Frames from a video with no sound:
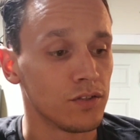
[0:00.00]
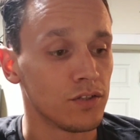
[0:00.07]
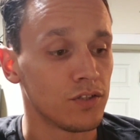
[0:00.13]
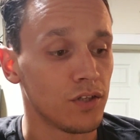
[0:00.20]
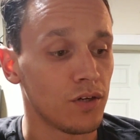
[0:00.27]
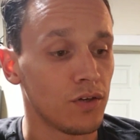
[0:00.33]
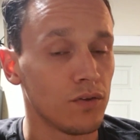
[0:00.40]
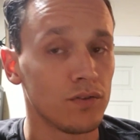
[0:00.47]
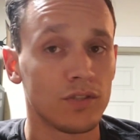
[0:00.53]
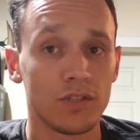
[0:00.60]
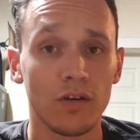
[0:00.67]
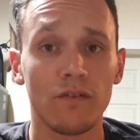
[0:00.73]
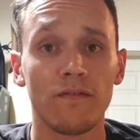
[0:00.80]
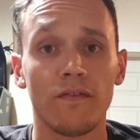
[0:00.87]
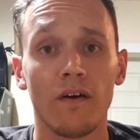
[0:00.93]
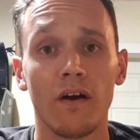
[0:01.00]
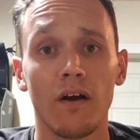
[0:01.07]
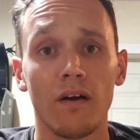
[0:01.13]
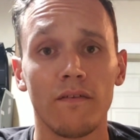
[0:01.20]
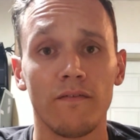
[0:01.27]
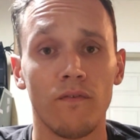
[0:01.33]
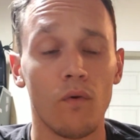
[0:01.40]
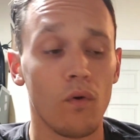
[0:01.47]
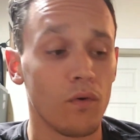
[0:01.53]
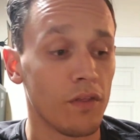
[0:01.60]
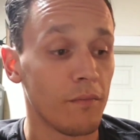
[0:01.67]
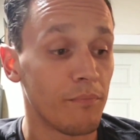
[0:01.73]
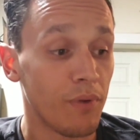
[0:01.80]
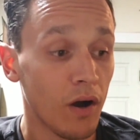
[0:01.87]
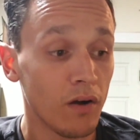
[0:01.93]
So far for
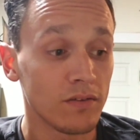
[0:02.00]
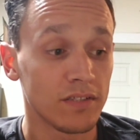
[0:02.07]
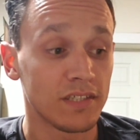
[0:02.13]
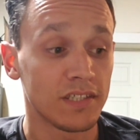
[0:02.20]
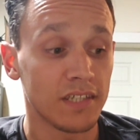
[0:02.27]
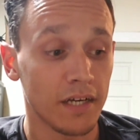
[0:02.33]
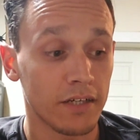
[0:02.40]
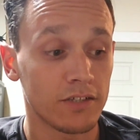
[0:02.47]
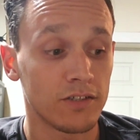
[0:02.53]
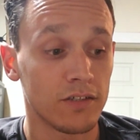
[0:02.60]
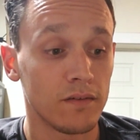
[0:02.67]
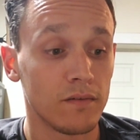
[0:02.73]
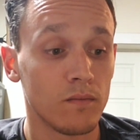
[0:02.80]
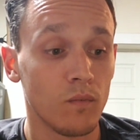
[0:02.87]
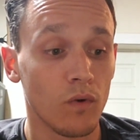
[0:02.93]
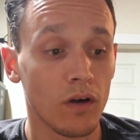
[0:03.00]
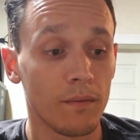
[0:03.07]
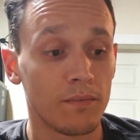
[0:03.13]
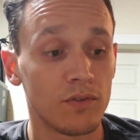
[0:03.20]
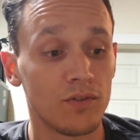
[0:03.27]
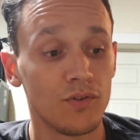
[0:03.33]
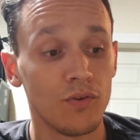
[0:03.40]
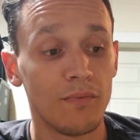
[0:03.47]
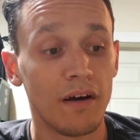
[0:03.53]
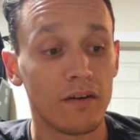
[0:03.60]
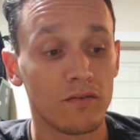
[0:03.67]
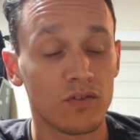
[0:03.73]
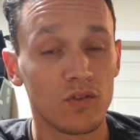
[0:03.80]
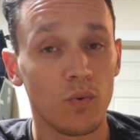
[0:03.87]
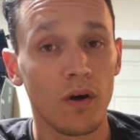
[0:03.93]
the parts section, we're up to
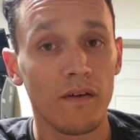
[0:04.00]
about